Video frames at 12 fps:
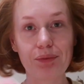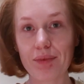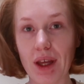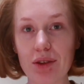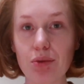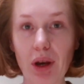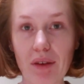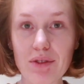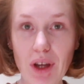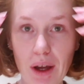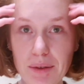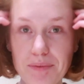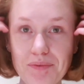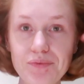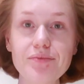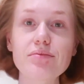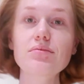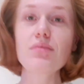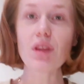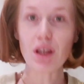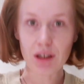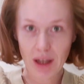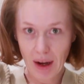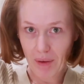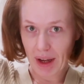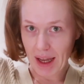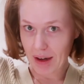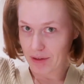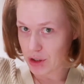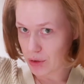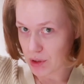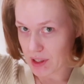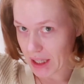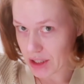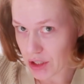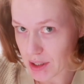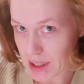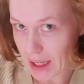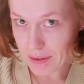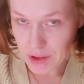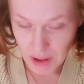that's what I've done. Now I have two sections left.